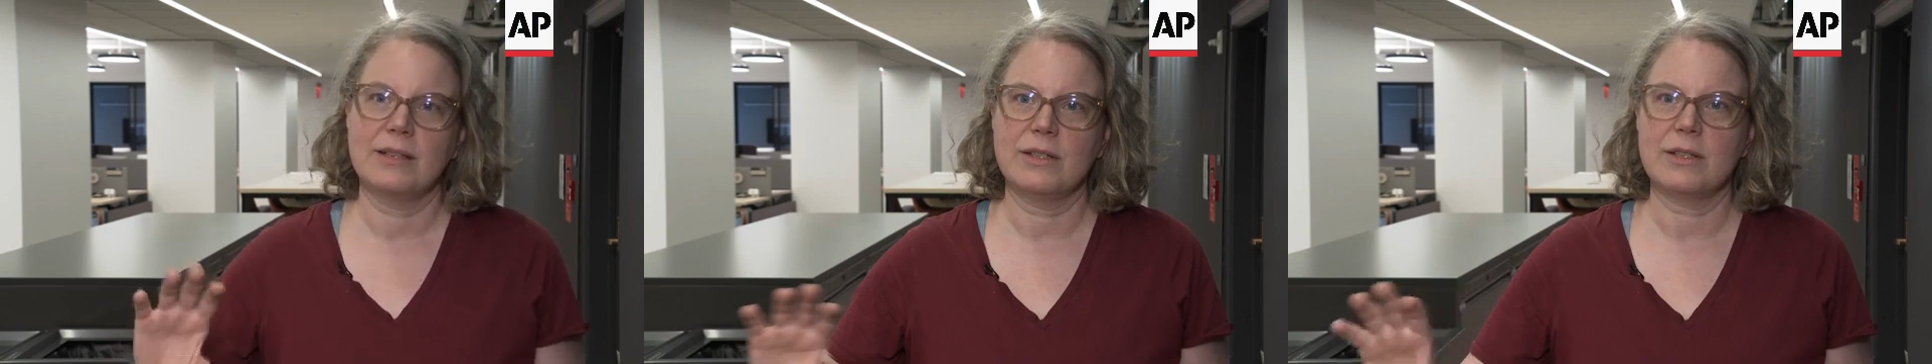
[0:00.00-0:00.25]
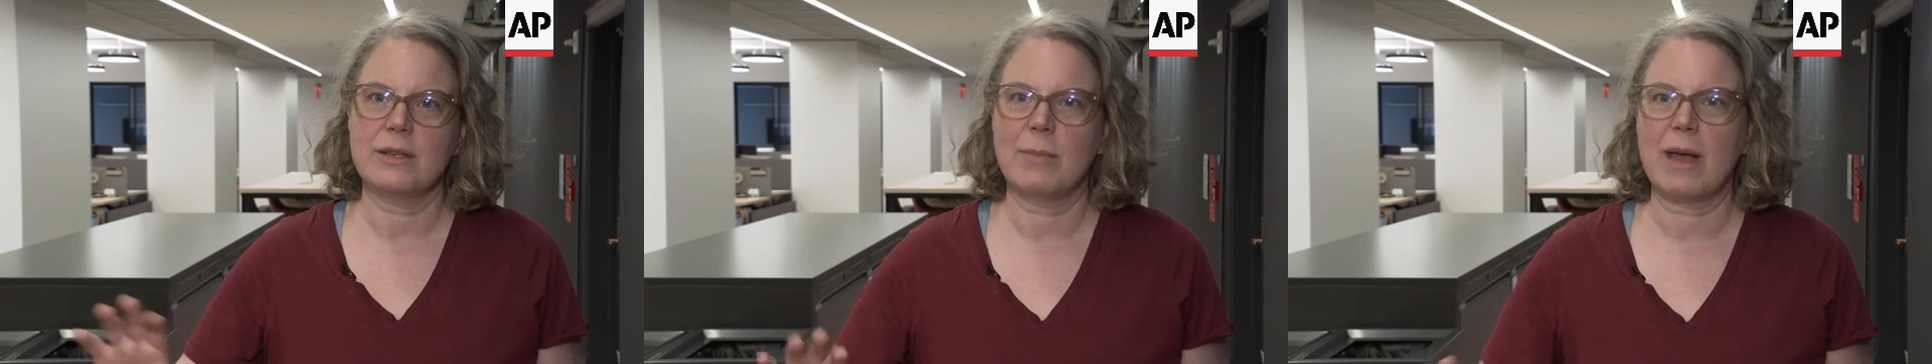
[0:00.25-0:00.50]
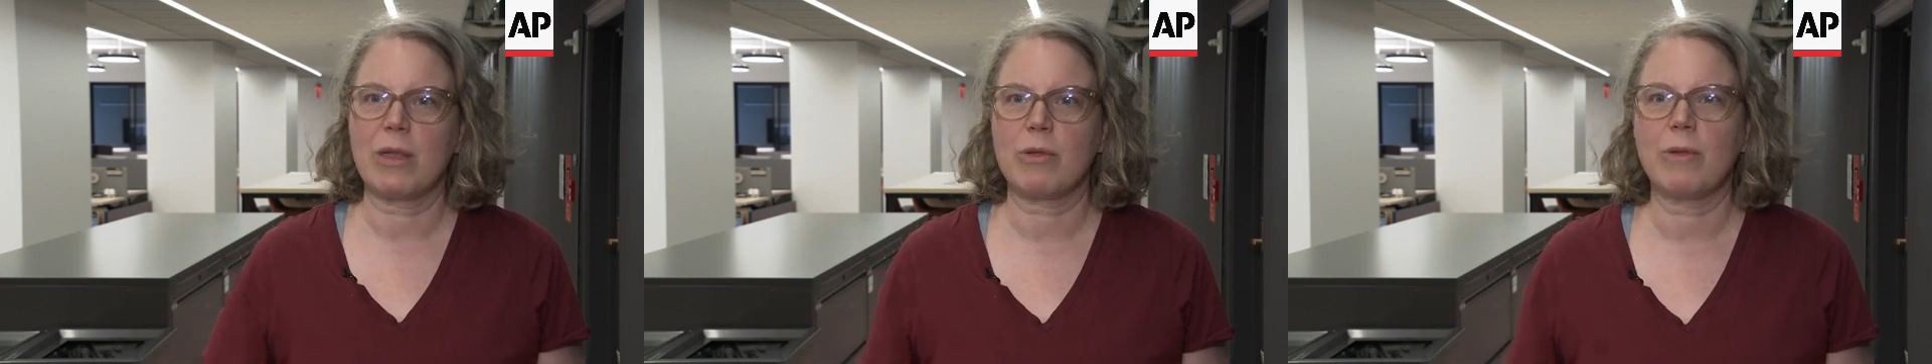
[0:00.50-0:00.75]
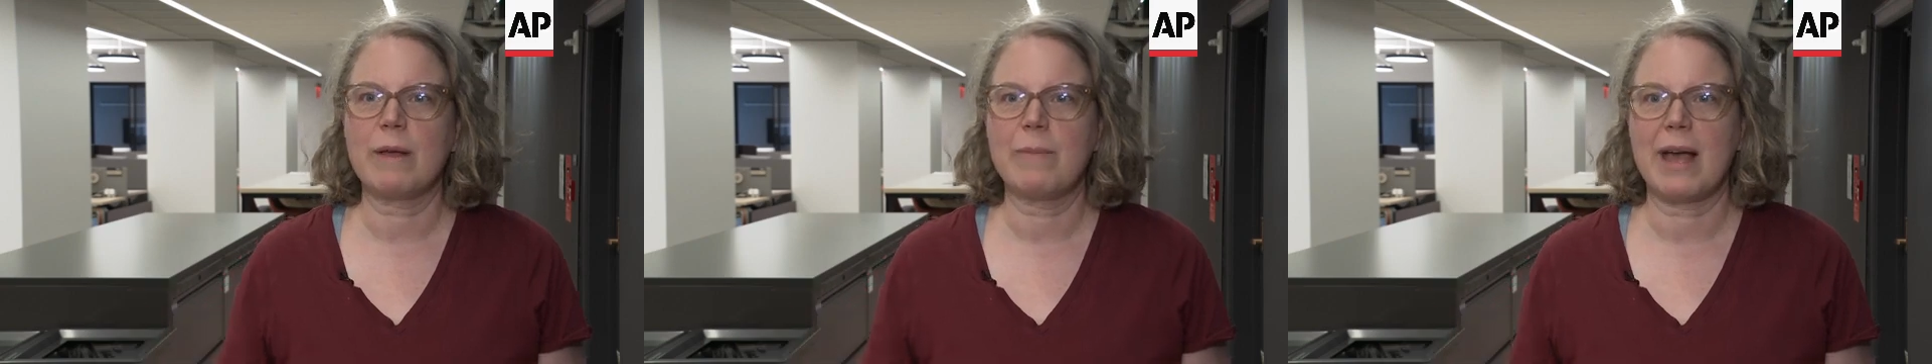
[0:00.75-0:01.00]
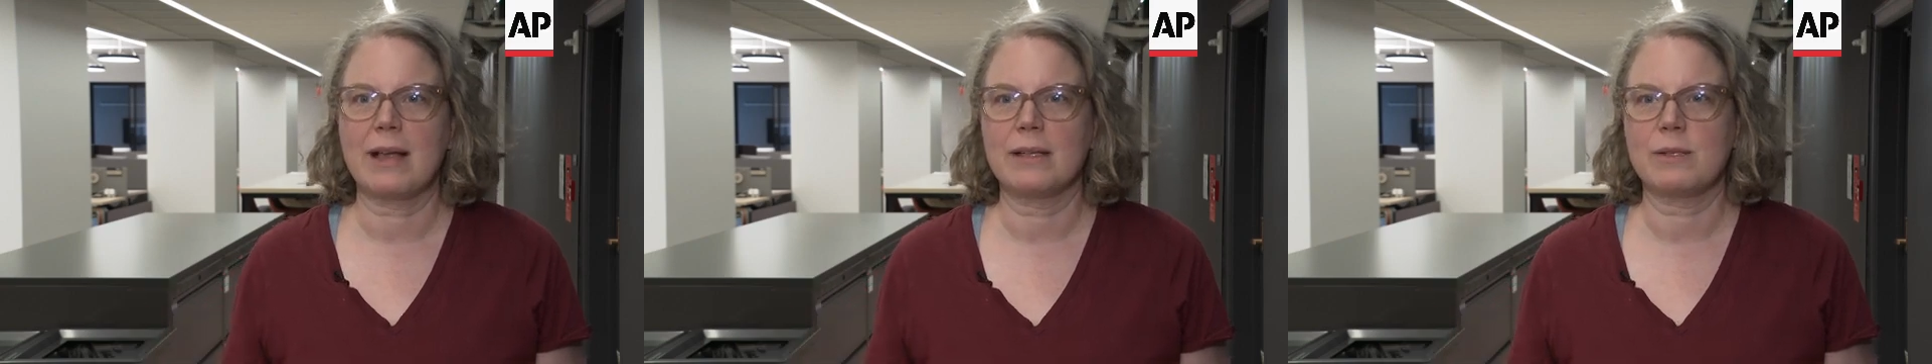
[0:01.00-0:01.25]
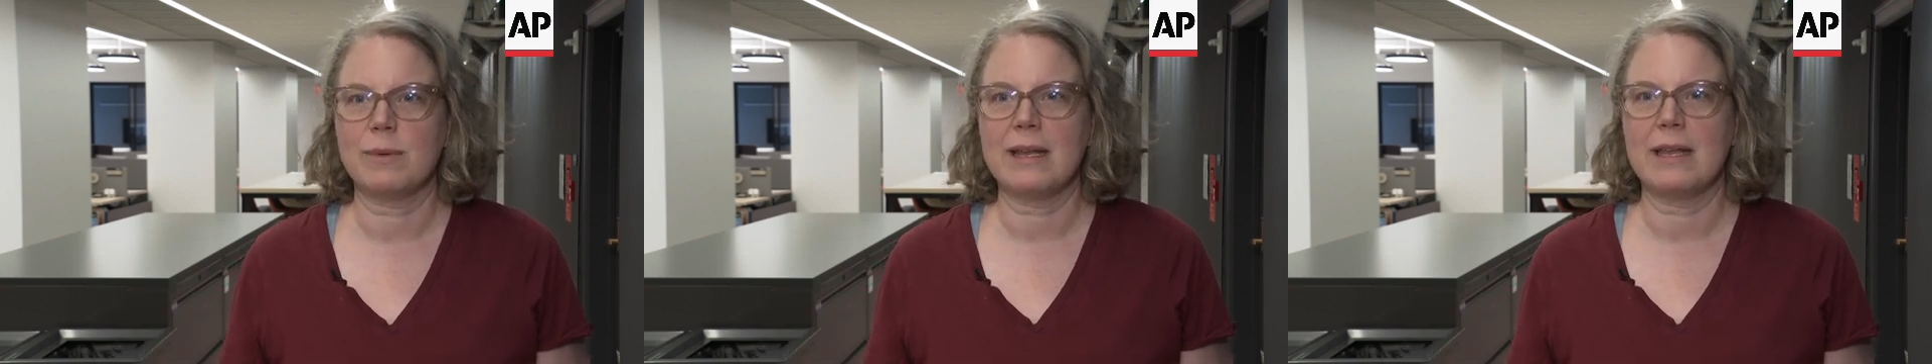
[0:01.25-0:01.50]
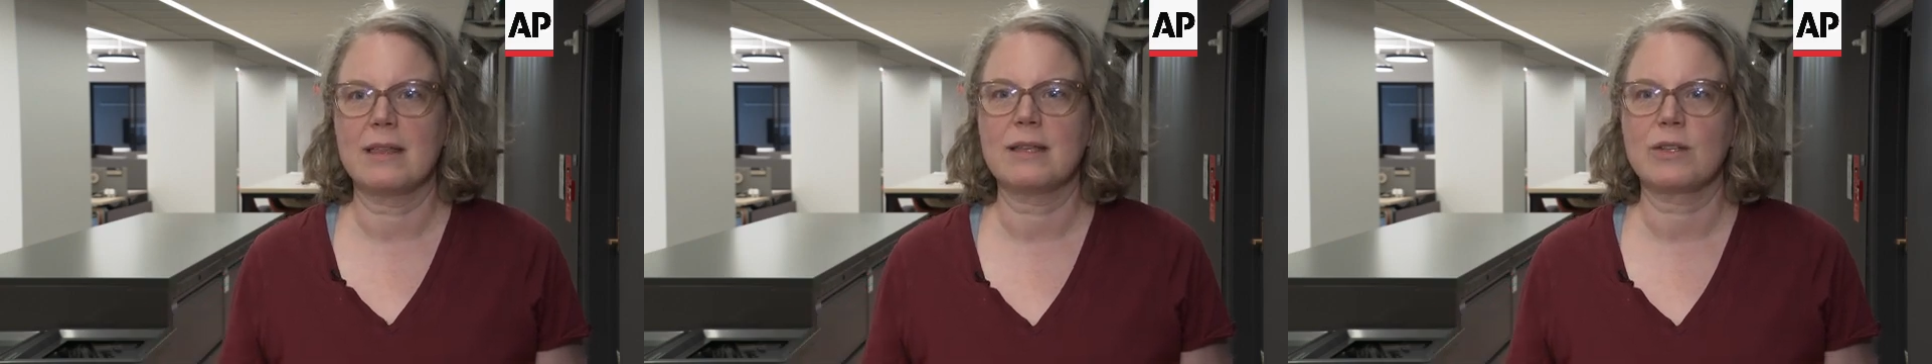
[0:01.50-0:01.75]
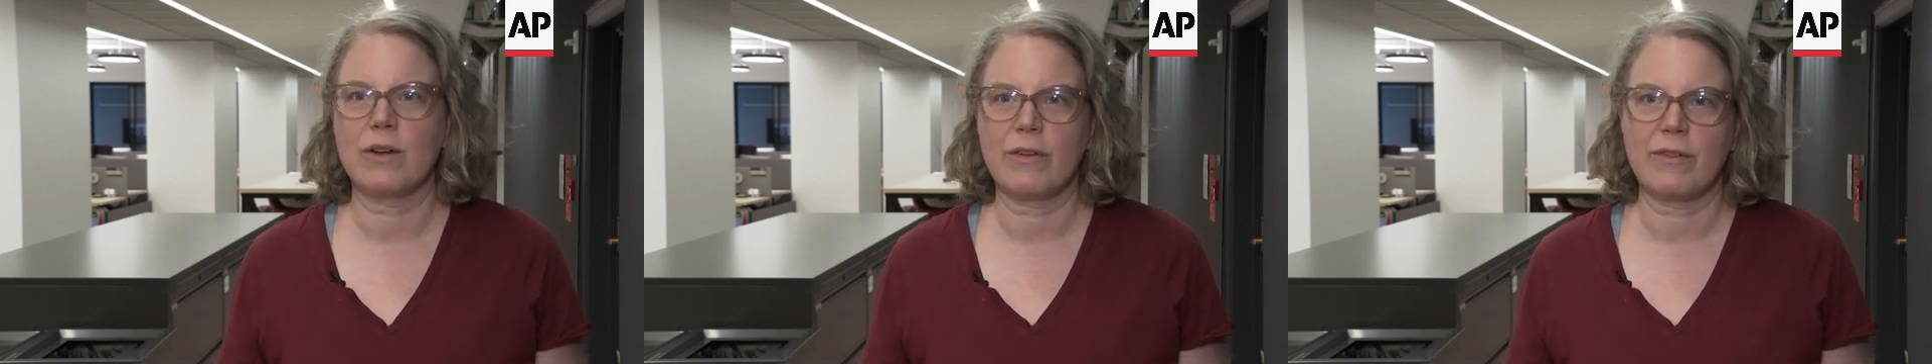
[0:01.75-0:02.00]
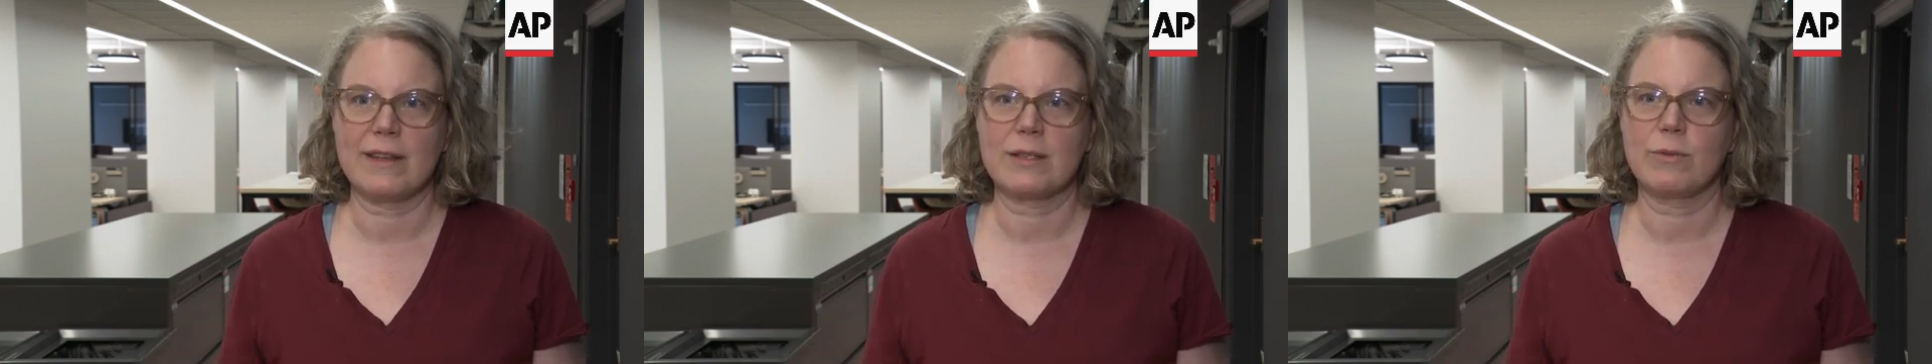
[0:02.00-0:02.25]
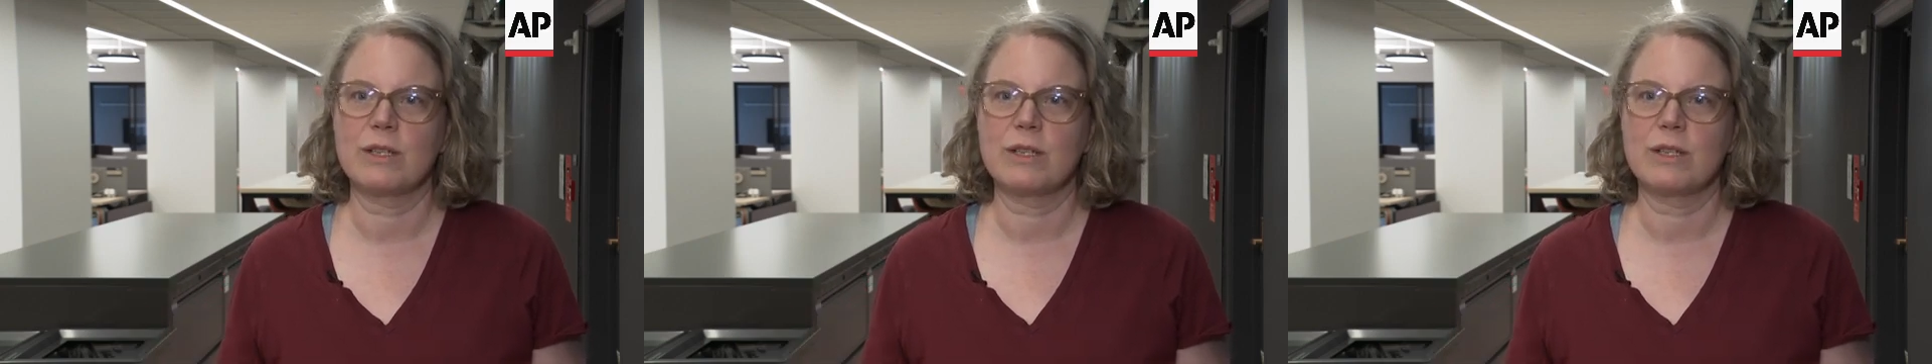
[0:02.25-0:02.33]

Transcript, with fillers: just about three miles beneath the surface,